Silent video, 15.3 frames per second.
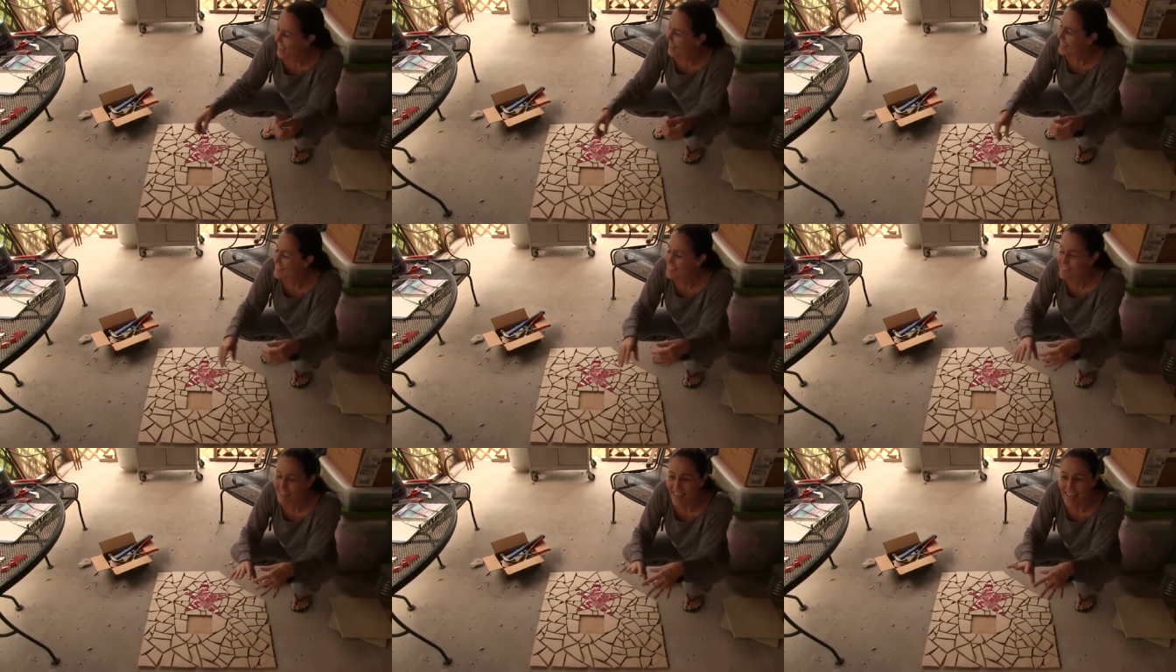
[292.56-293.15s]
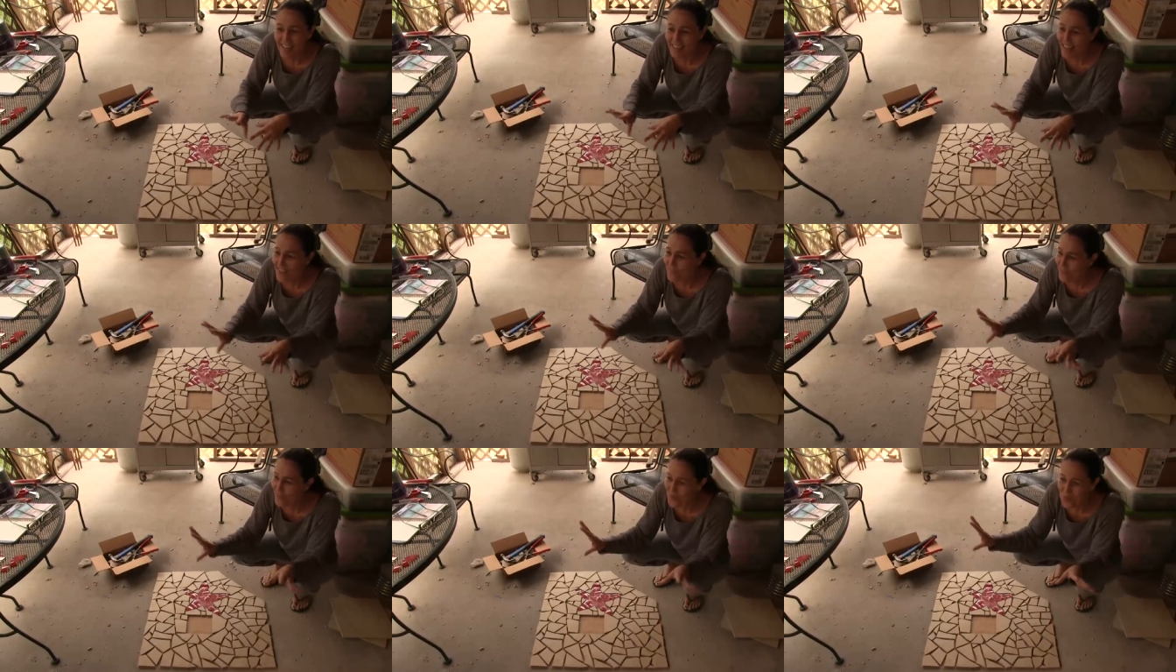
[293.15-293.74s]
And it's like
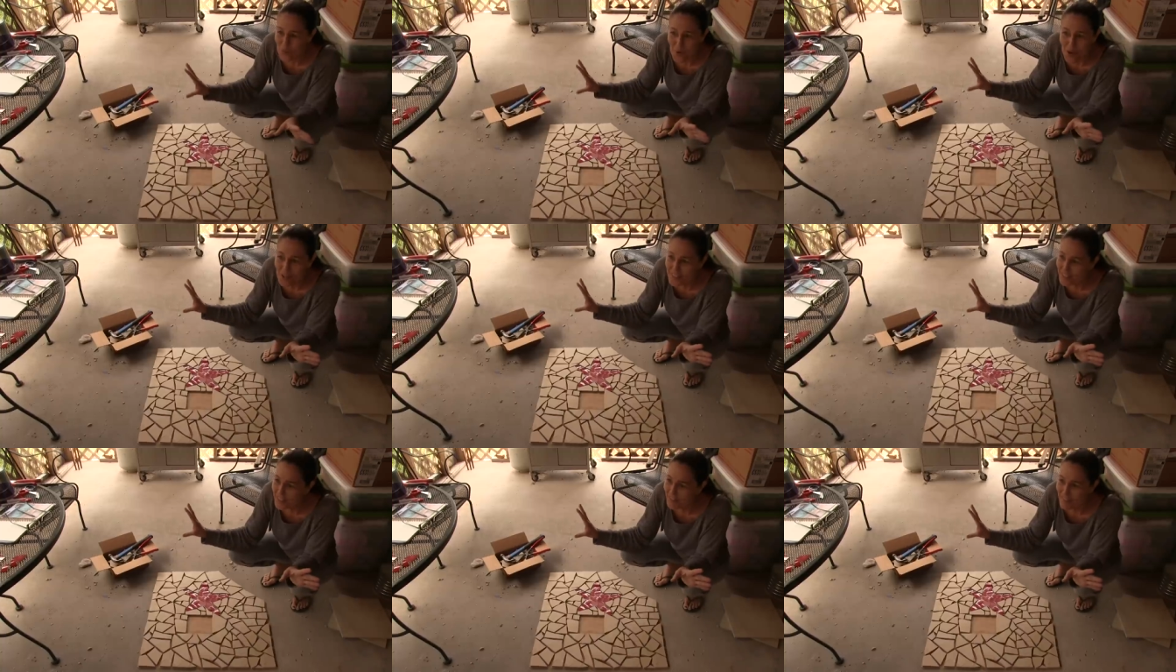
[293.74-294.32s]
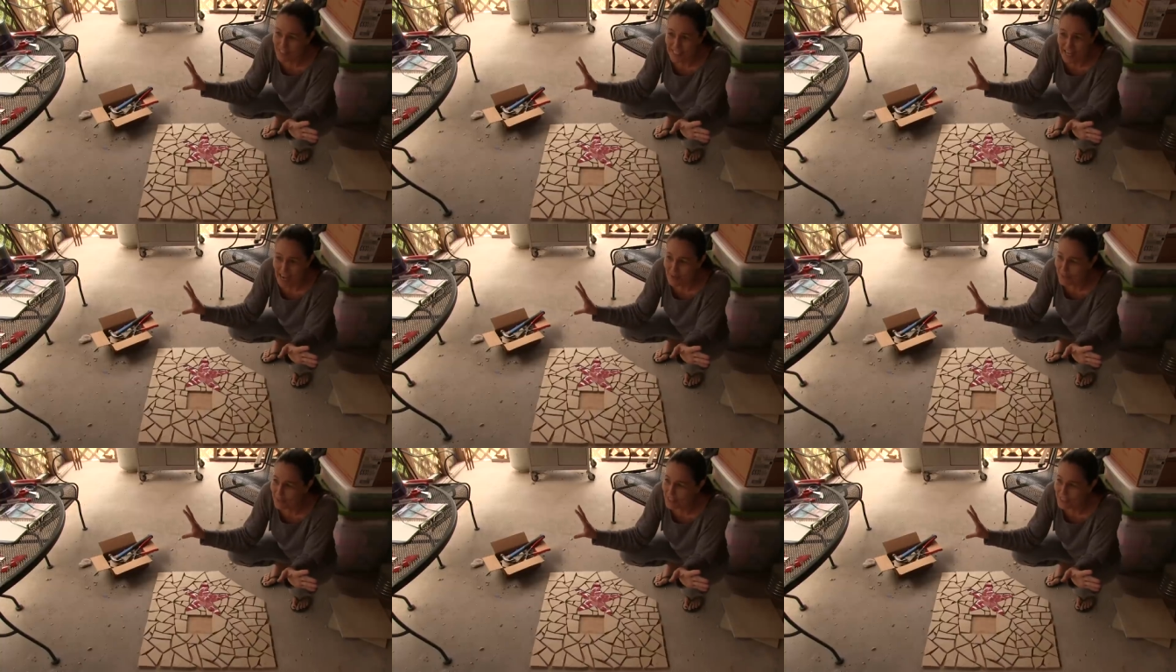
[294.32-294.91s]
that for the walls of the
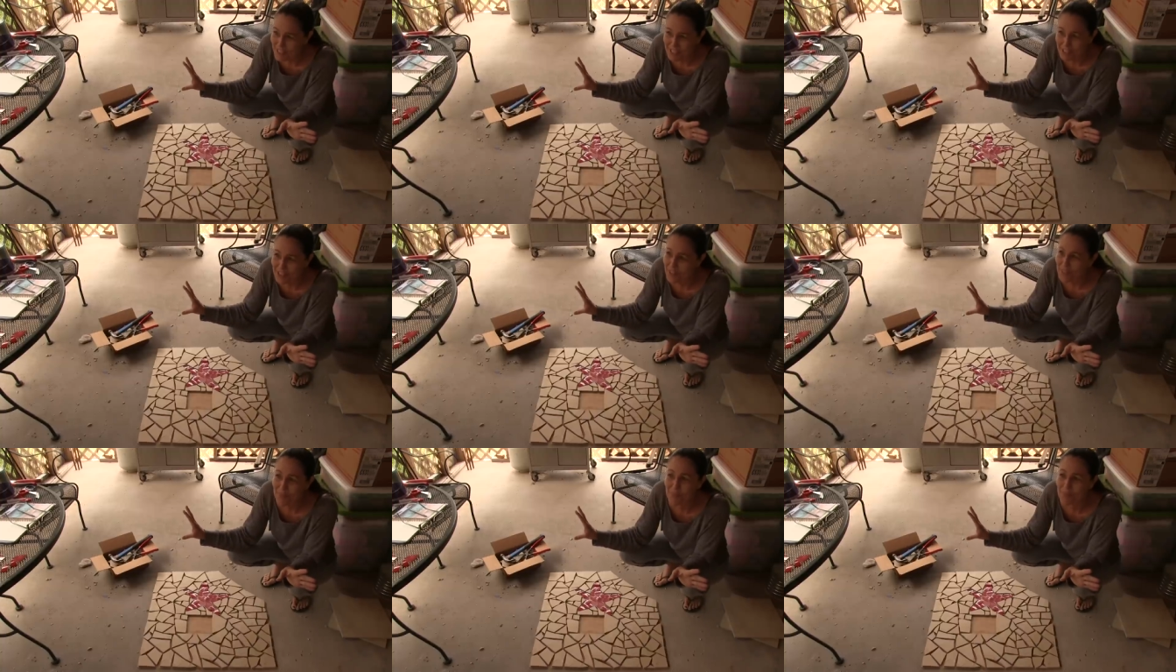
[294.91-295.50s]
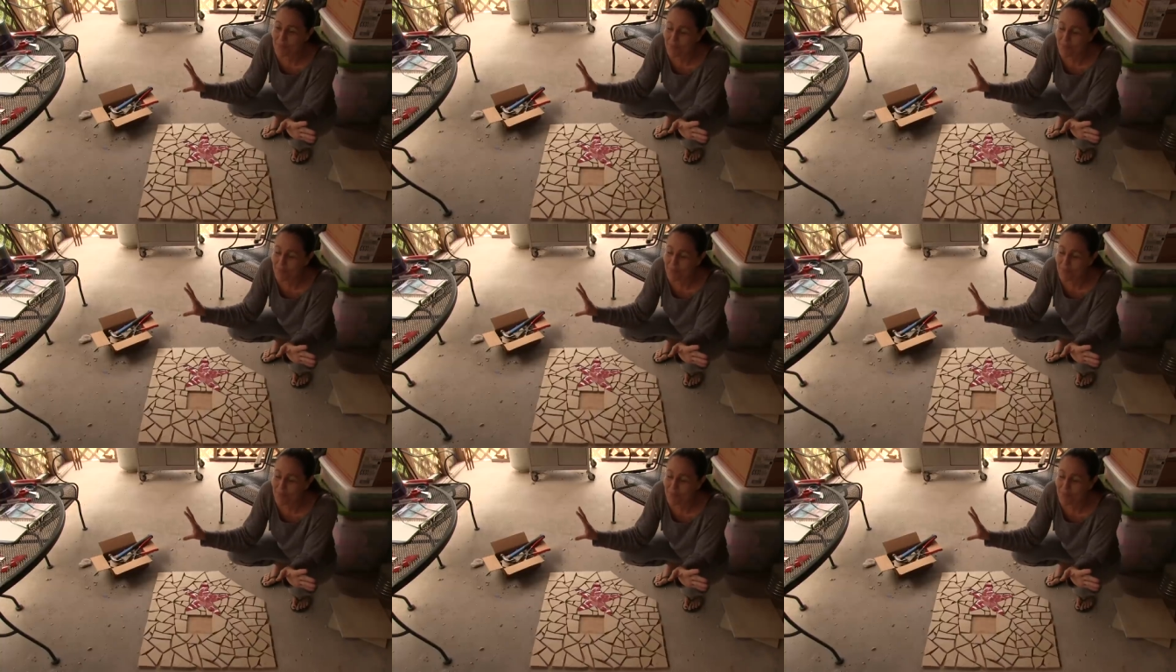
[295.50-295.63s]
showers too.